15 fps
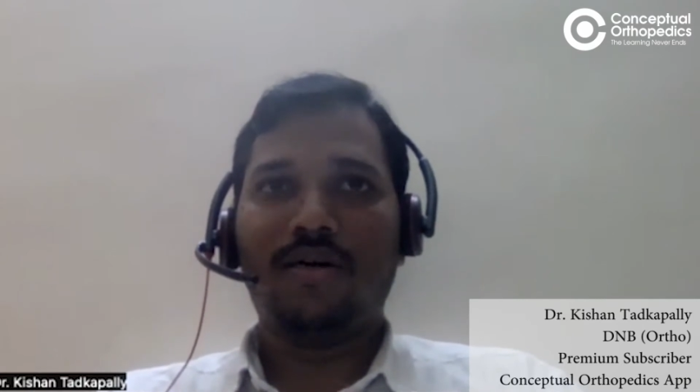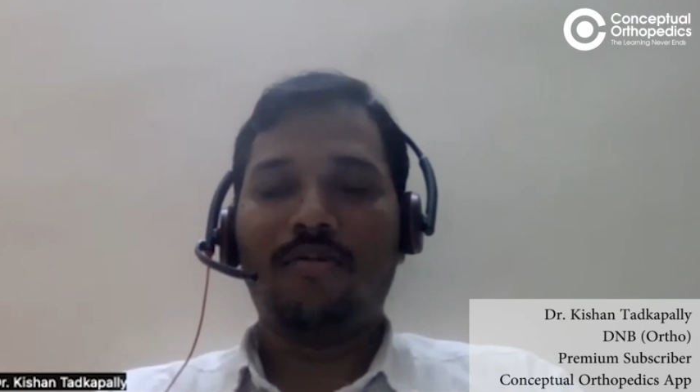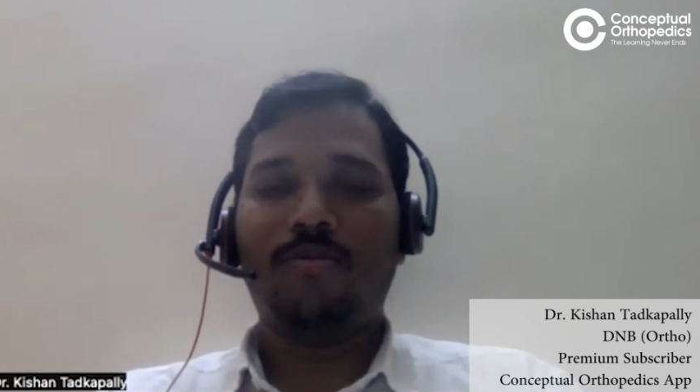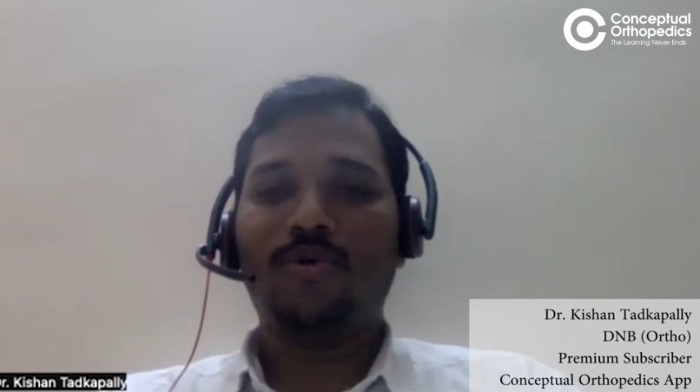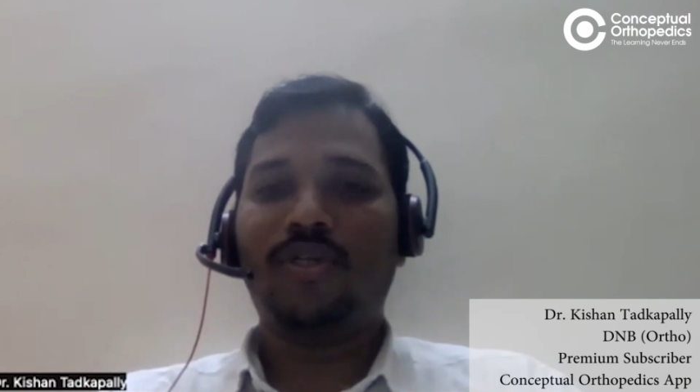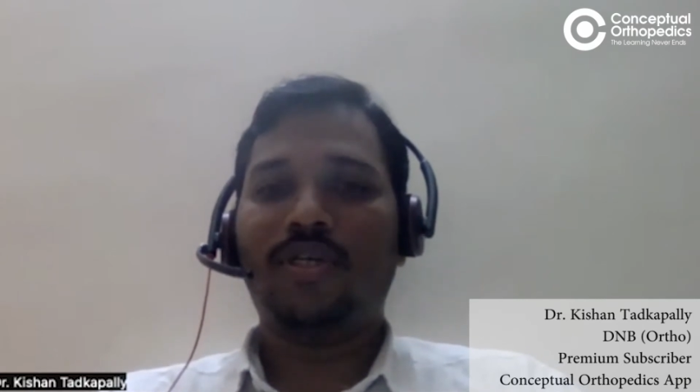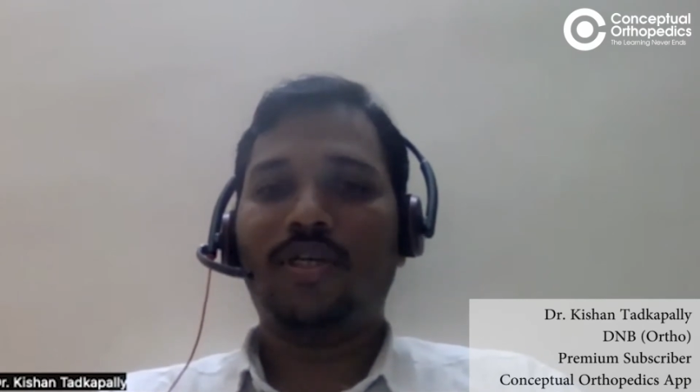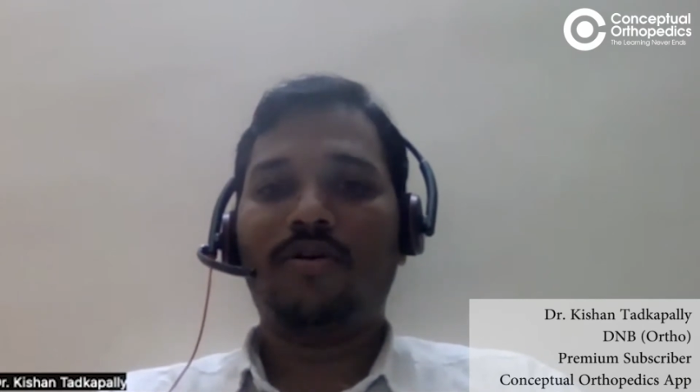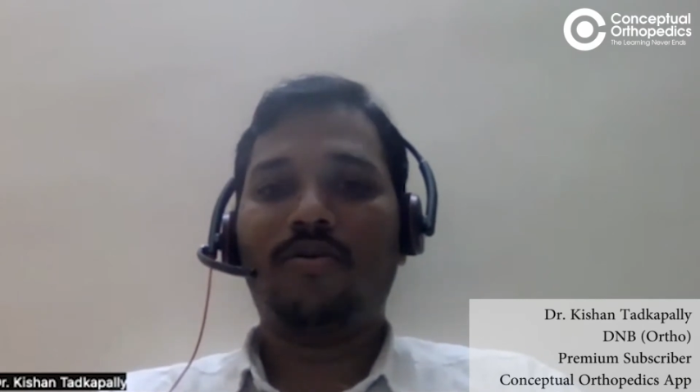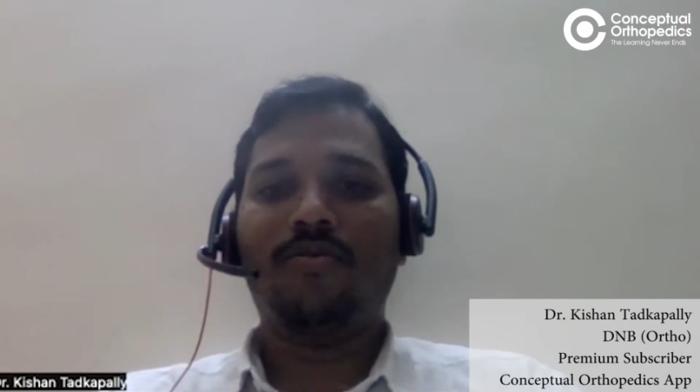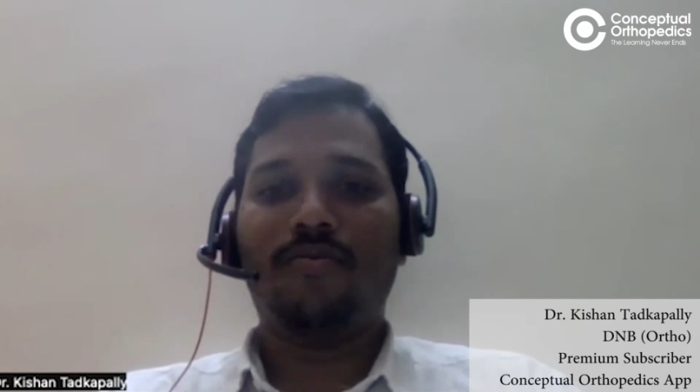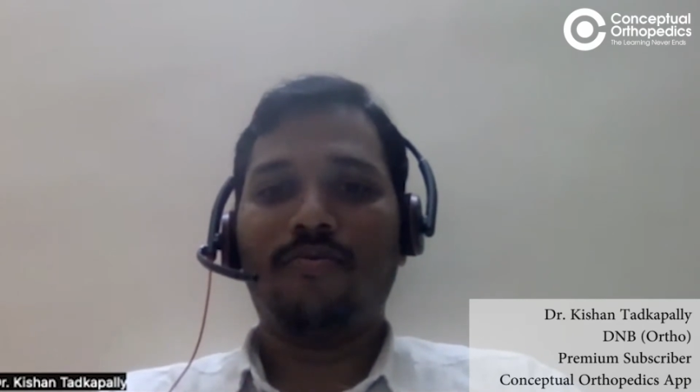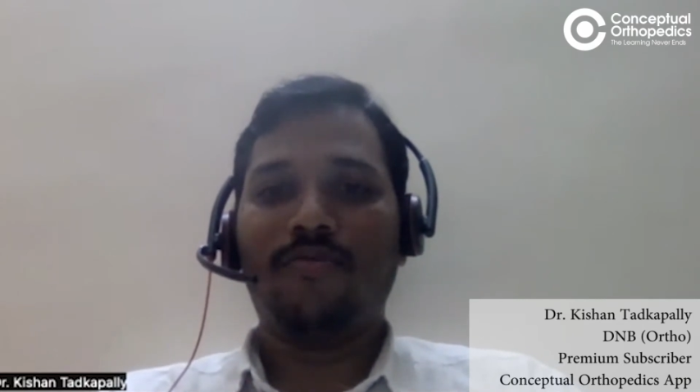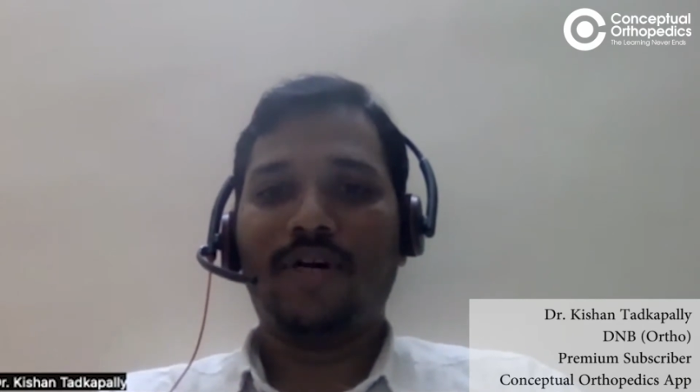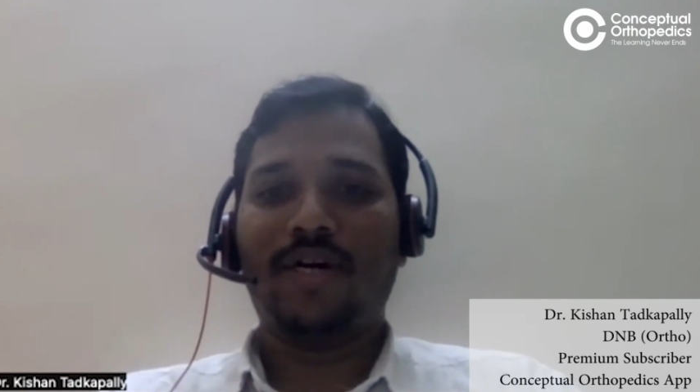almost
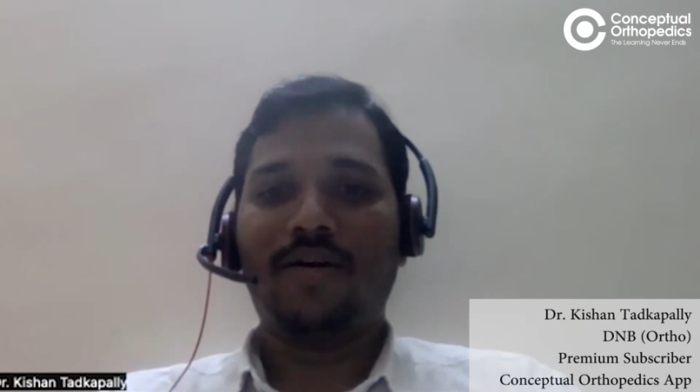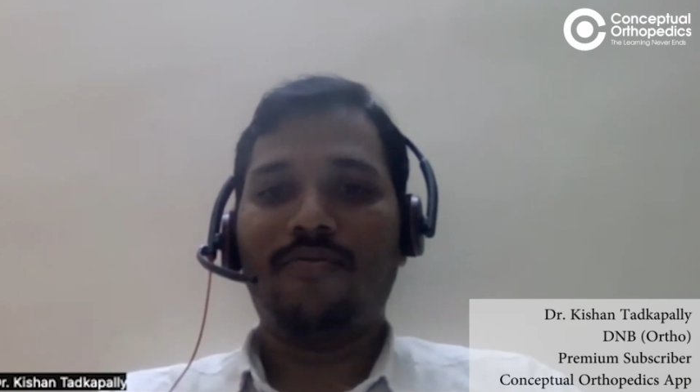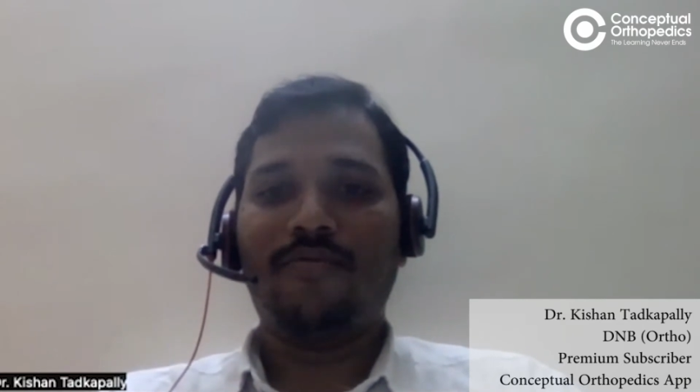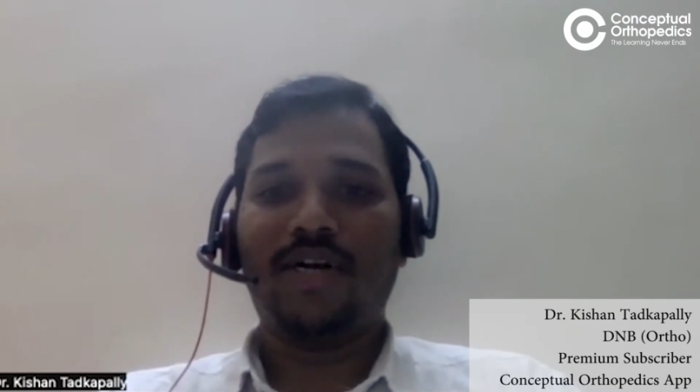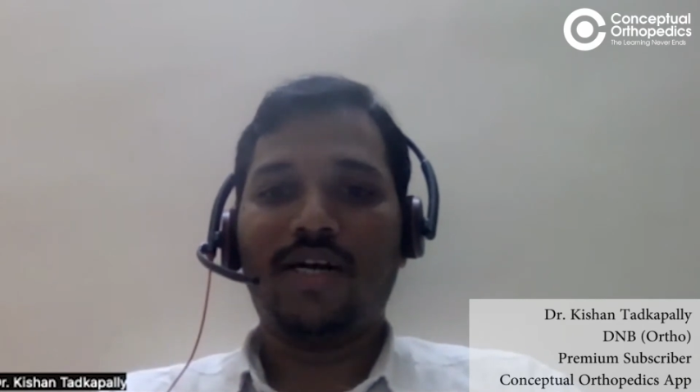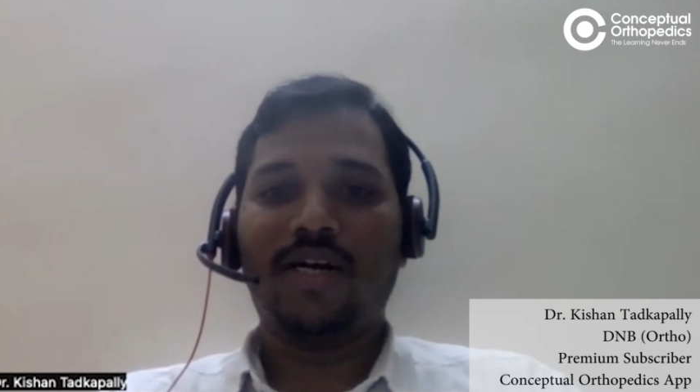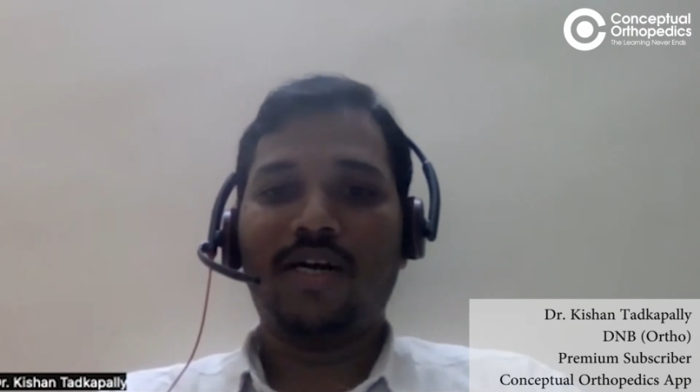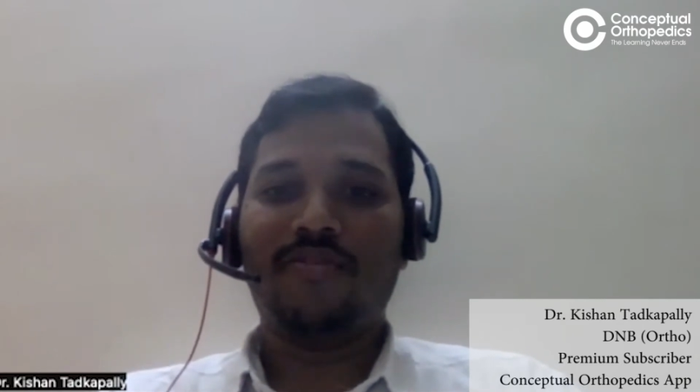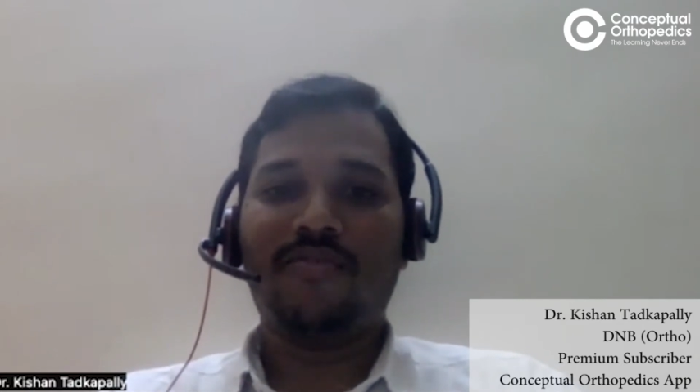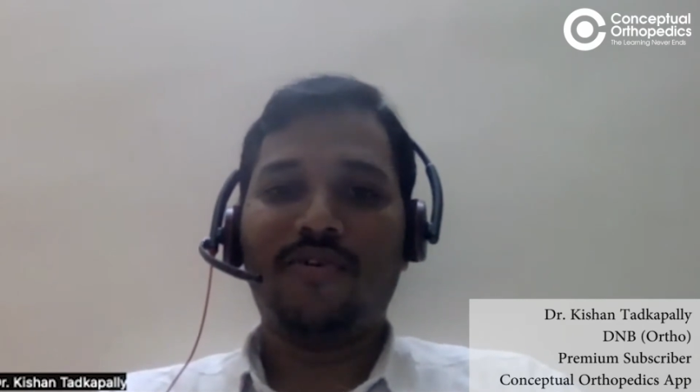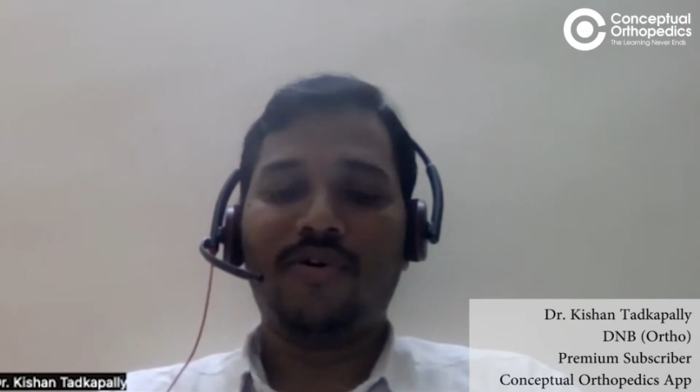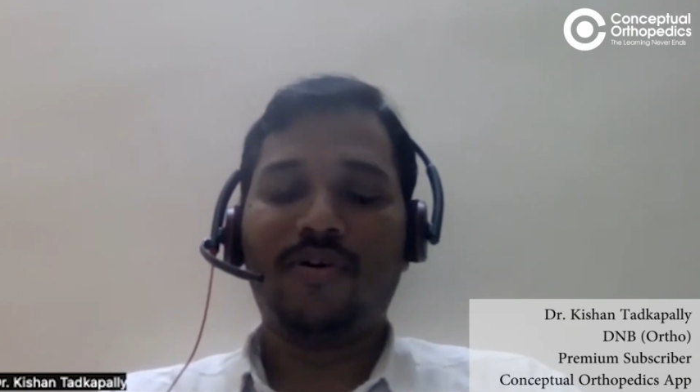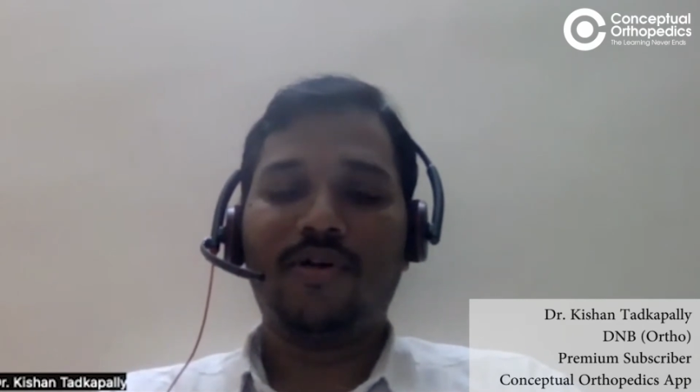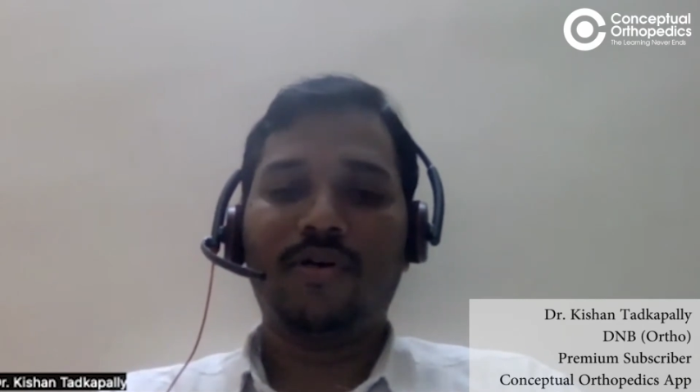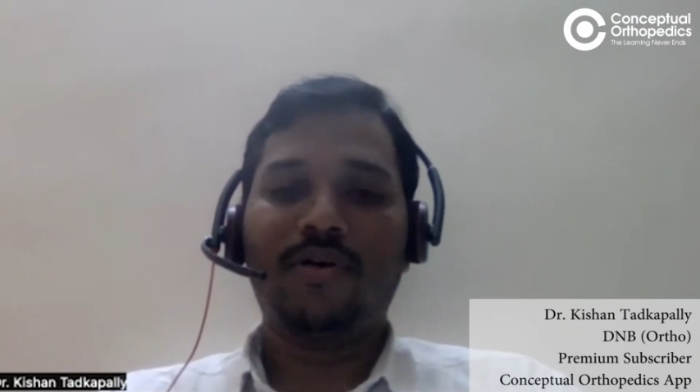around 1.5
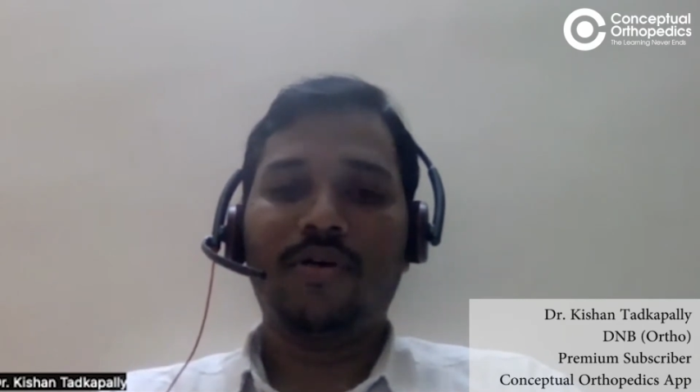hour.